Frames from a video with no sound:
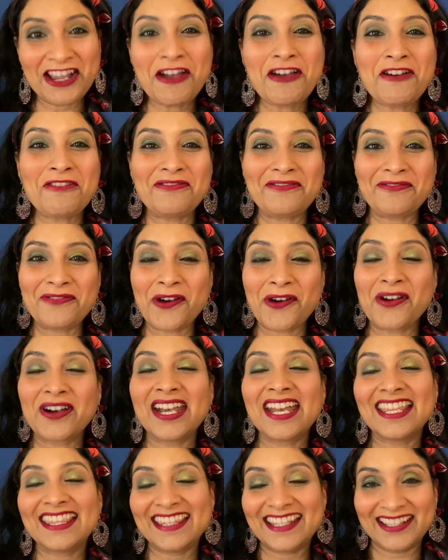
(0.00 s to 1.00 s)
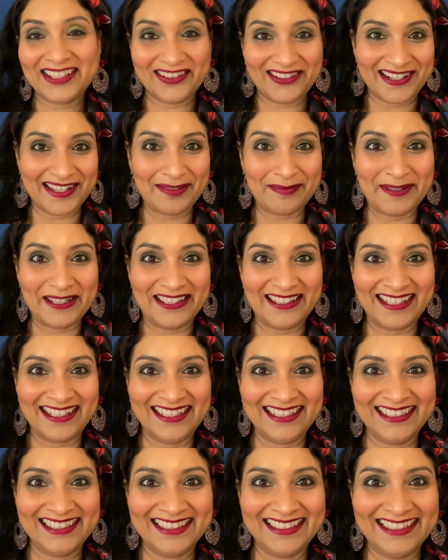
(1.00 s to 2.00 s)
for this Christmas
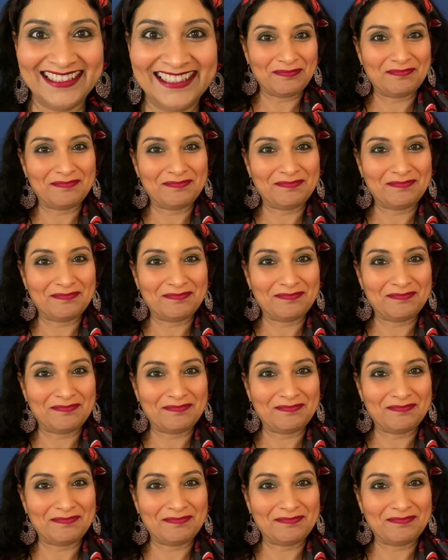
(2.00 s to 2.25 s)
season.